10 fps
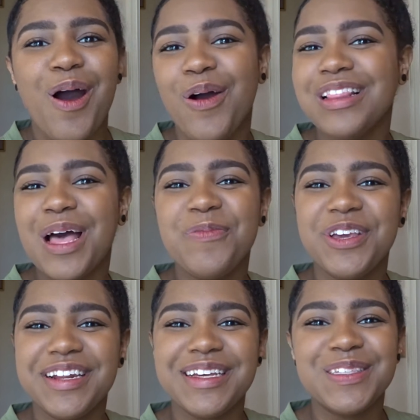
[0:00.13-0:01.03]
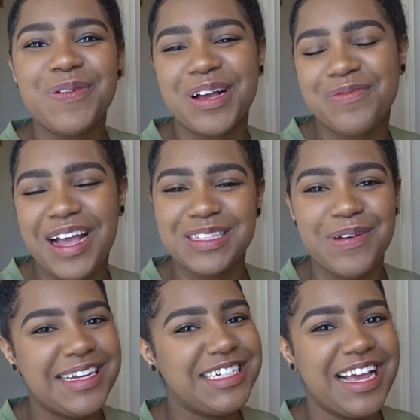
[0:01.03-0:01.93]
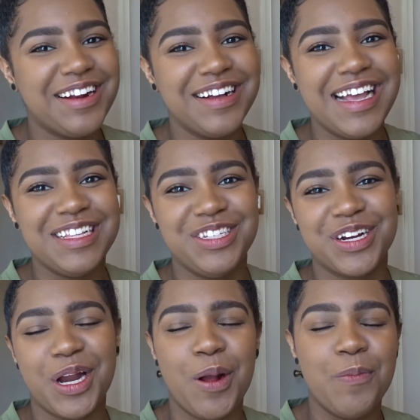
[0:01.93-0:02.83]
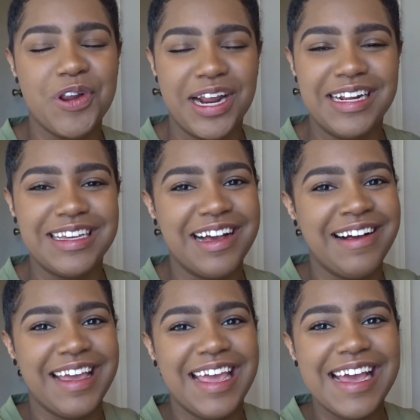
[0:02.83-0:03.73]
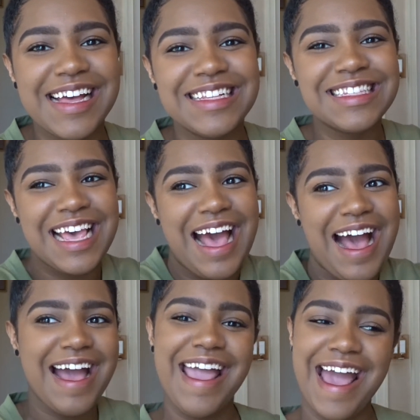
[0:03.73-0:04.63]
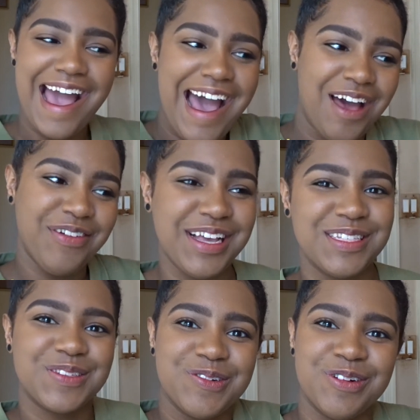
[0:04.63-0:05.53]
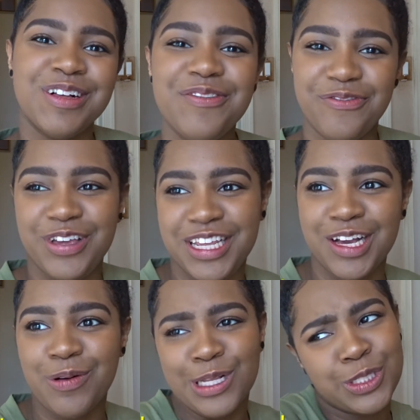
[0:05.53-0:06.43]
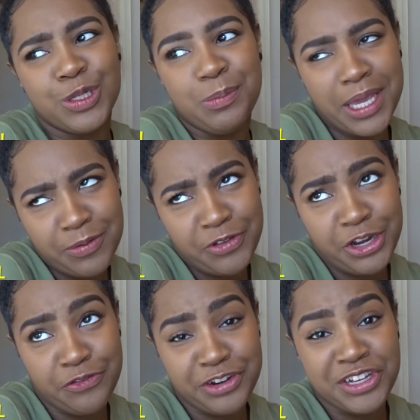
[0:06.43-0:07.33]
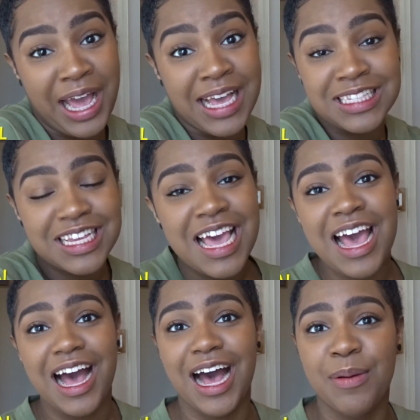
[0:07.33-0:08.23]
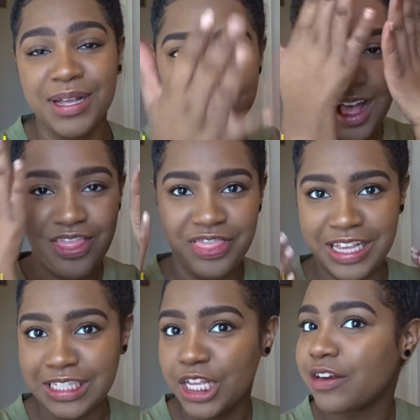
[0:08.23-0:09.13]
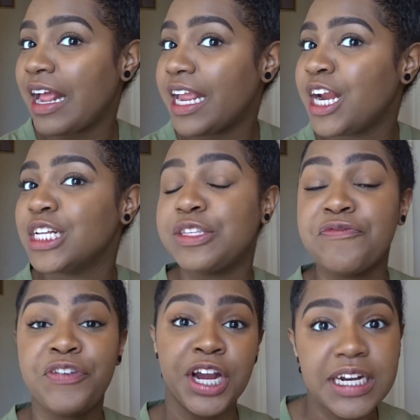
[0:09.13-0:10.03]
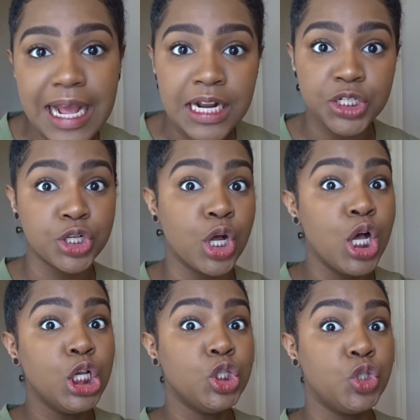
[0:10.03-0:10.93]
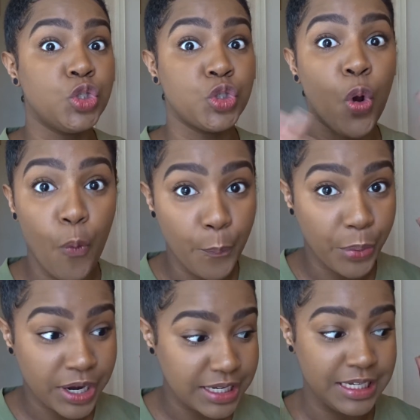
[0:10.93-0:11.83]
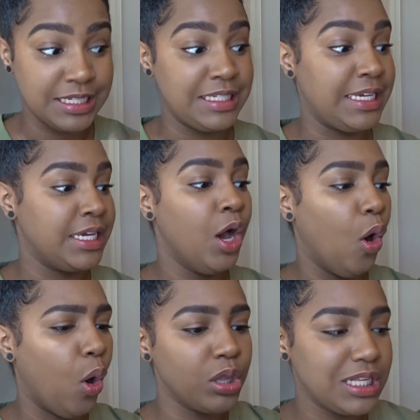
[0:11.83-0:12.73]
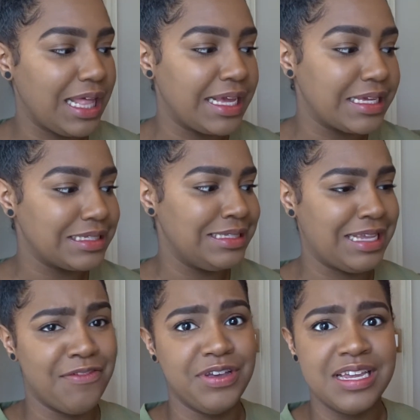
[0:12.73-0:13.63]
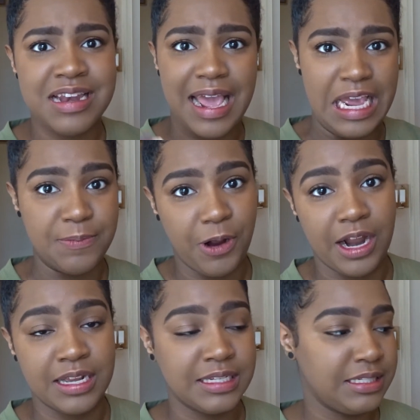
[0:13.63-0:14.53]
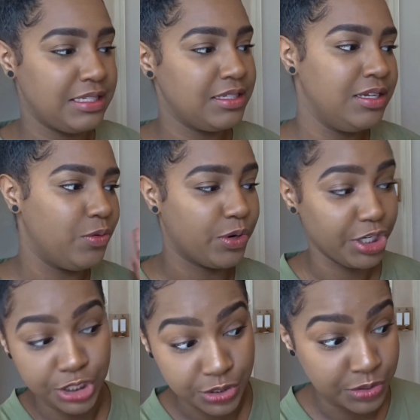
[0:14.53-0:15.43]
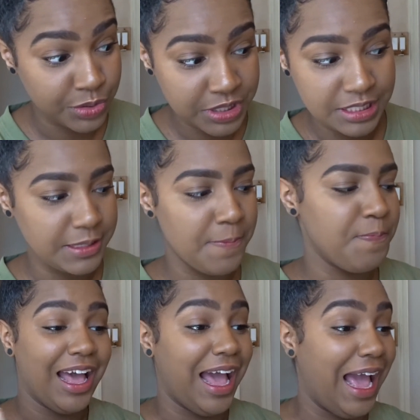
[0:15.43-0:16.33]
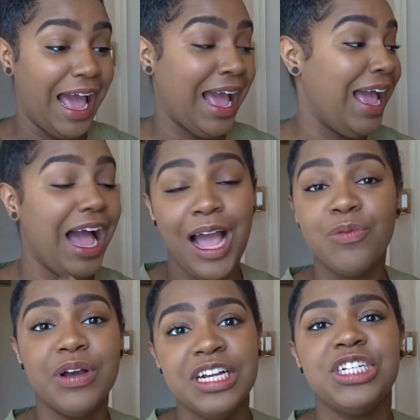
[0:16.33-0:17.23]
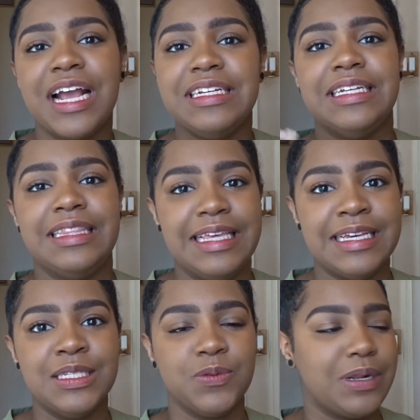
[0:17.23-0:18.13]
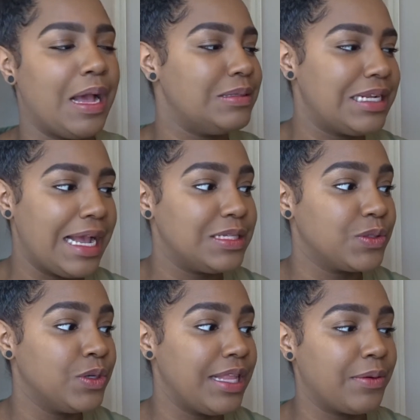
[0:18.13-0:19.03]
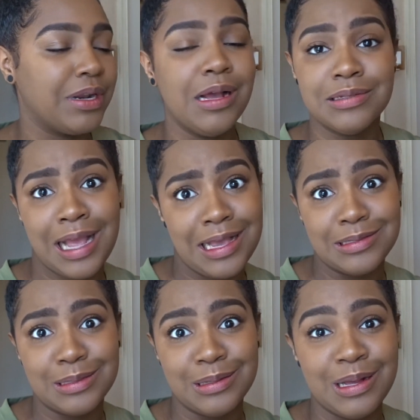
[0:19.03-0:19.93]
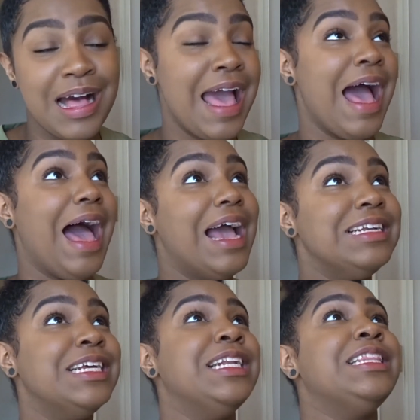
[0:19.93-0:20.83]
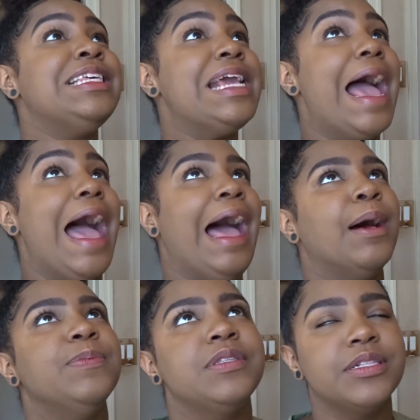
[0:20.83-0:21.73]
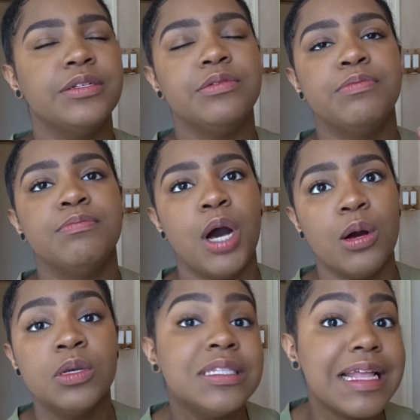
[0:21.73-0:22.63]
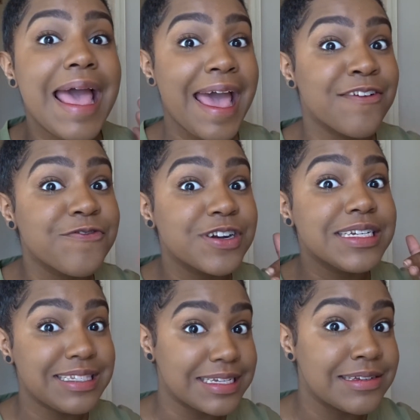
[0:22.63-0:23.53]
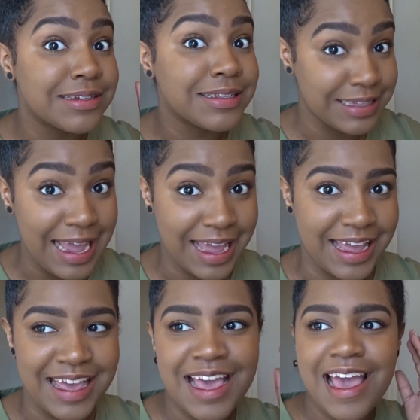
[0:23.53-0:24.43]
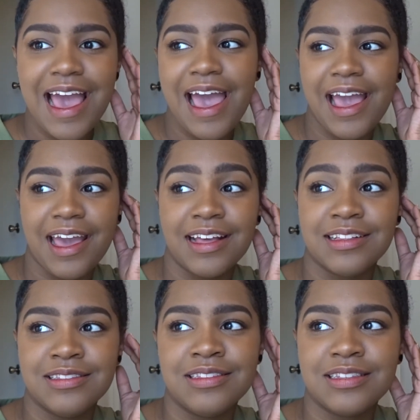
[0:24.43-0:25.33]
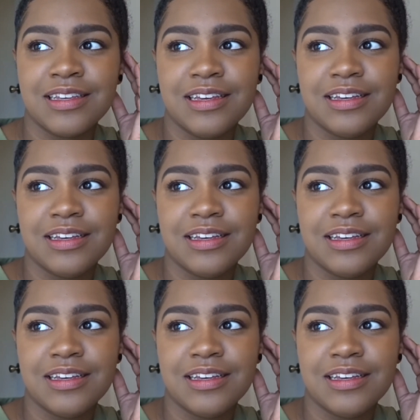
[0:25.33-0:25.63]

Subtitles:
Hola beauties, welcome back to my channel. It's your girl Mocha, and I have a school makeup video for you guys. It's on this look right here. It's a very natural, super easy, only like 7-8 products were used. I wish I did this when I was in high school. Like when I was in high school, I did the absolute most every single day, and